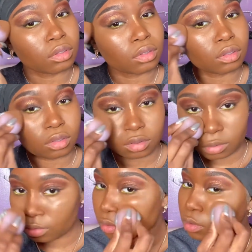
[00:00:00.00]
damp
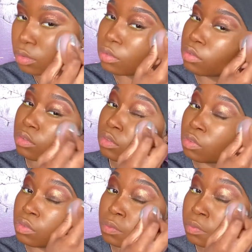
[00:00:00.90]
beauty blender.
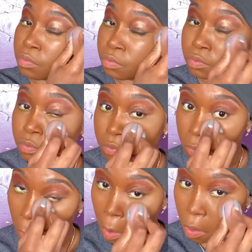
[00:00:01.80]
We're gonna blend
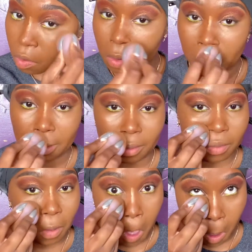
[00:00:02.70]
till we cannot blend
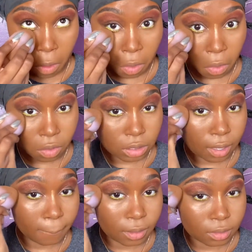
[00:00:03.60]
anymore.
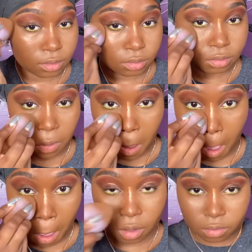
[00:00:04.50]
Okay, we're gonna blend.
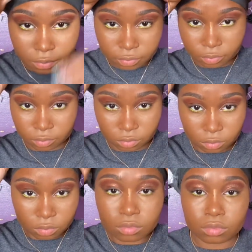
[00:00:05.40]
We're gonna blend.
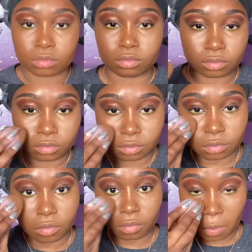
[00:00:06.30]
We're gonna blend. We're going
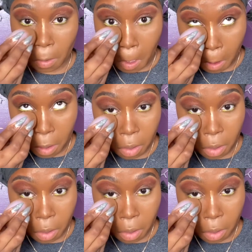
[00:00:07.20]
to blend.